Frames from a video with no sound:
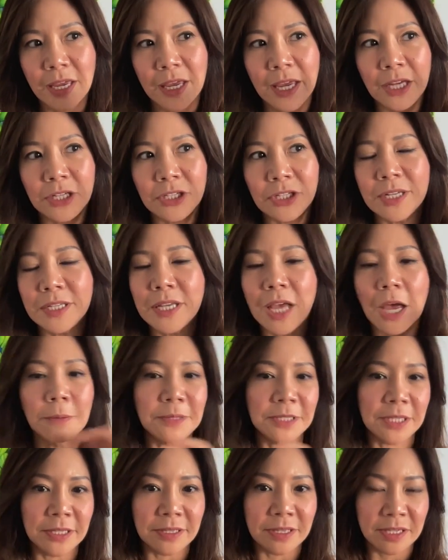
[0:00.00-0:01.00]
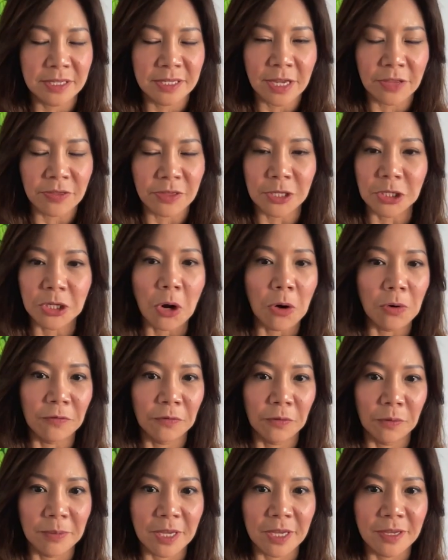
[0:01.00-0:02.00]
It just helps set, set the tone
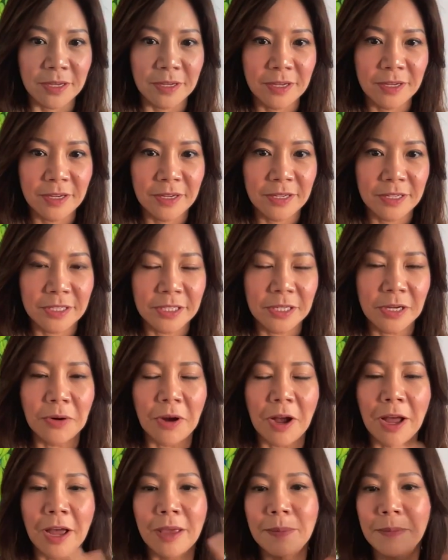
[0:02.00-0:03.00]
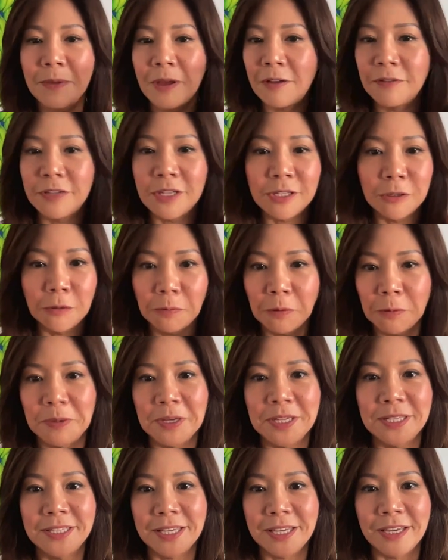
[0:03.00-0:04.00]
for me. So I'm a super
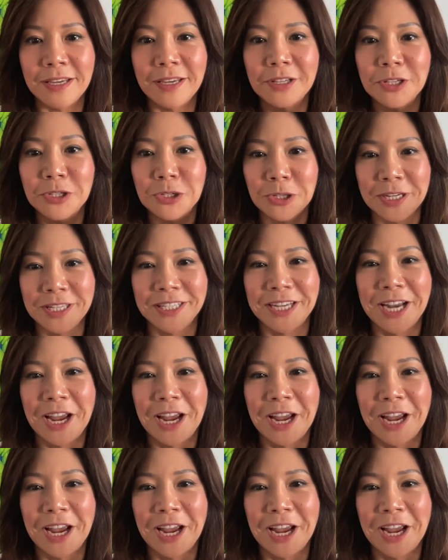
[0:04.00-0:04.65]
busy, stressed